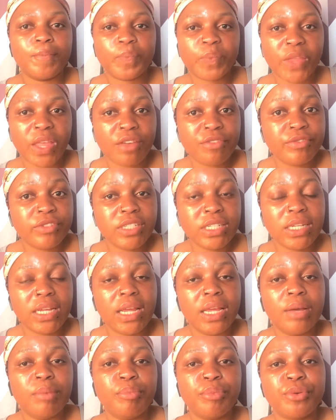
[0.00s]

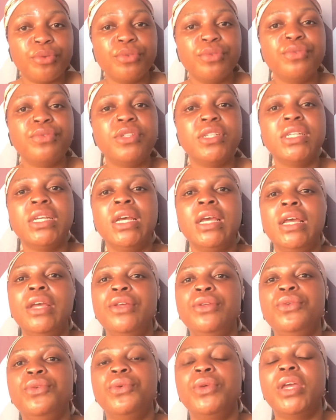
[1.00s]
FDA approved.
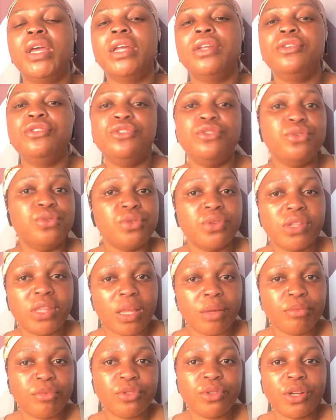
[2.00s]
You can use
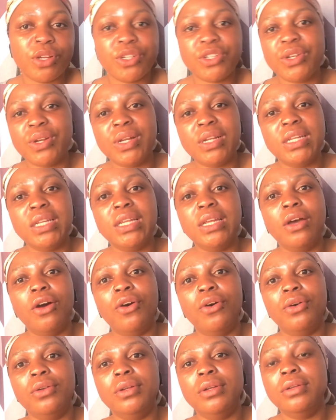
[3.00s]
them to actually
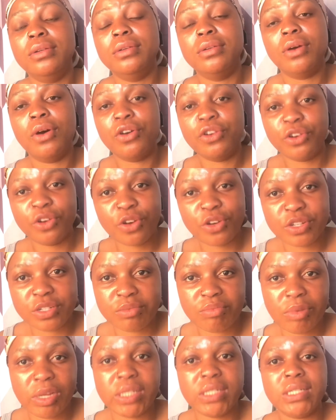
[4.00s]
on
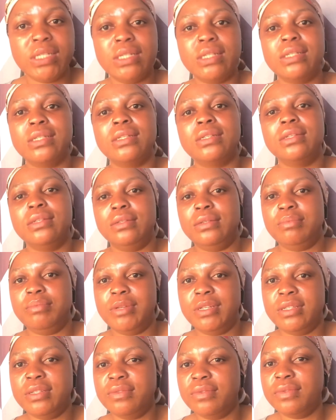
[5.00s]
cosmetics
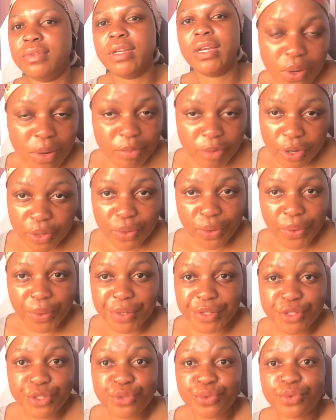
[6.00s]
specific. So I'm not
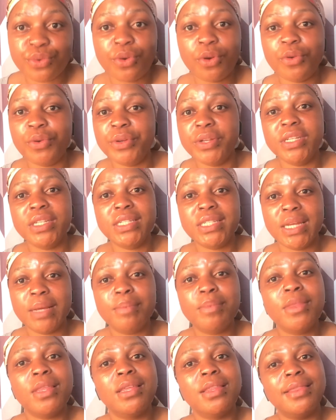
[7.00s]
going to go in
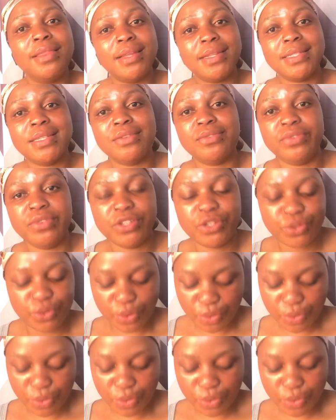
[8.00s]
depth, that's a video